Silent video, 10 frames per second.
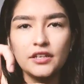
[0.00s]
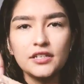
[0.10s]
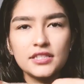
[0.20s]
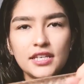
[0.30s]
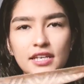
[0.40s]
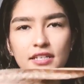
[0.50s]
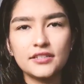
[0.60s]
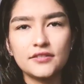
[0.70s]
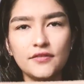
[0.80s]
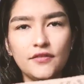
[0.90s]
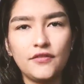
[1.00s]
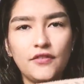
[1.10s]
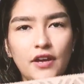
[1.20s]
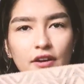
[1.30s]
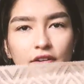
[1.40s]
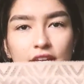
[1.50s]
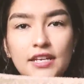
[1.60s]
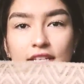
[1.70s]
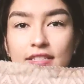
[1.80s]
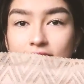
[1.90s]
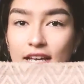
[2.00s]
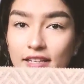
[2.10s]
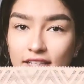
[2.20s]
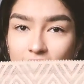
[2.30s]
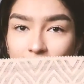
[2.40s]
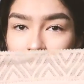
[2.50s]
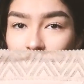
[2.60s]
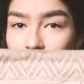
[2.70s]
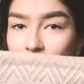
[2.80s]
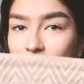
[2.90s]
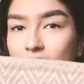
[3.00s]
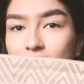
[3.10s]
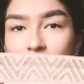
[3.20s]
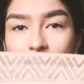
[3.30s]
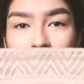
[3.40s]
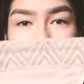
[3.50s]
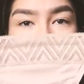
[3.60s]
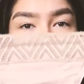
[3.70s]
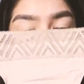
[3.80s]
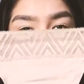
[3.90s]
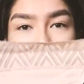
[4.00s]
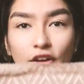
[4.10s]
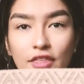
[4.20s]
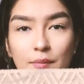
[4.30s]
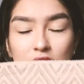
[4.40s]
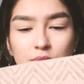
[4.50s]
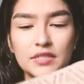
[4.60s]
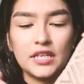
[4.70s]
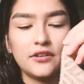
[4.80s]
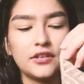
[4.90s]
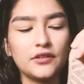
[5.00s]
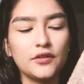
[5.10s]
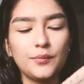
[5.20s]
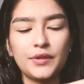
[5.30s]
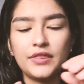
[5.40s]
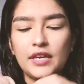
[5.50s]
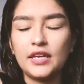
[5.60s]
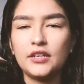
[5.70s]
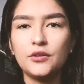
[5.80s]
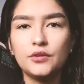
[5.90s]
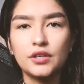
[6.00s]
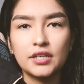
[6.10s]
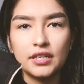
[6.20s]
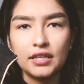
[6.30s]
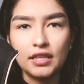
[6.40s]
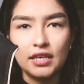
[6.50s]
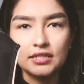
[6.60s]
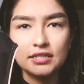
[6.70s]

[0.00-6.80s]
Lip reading: looks like very delicate and very like not that much material, but then you look in the